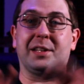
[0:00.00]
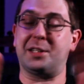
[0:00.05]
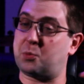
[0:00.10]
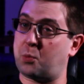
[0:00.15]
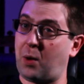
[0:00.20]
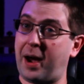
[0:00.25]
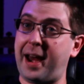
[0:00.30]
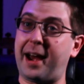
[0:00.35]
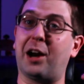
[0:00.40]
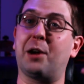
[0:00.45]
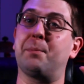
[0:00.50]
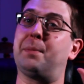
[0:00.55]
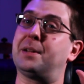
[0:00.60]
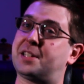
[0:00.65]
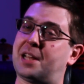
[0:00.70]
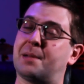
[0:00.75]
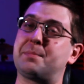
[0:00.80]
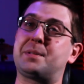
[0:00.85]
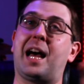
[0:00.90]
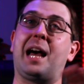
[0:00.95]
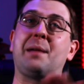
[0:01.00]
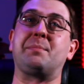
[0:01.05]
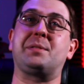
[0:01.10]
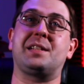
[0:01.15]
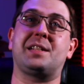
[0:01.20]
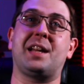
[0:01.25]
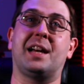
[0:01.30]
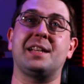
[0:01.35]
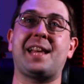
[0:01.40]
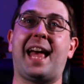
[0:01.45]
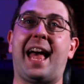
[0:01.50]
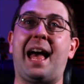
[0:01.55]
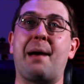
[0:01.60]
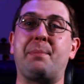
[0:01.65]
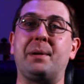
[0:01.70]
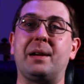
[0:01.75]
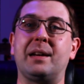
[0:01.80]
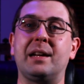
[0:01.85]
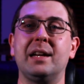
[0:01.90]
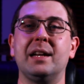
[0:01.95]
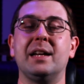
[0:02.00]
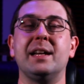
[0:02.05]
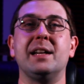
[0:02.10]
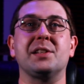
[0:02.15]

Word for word: It's rare, but sometimes it does happen.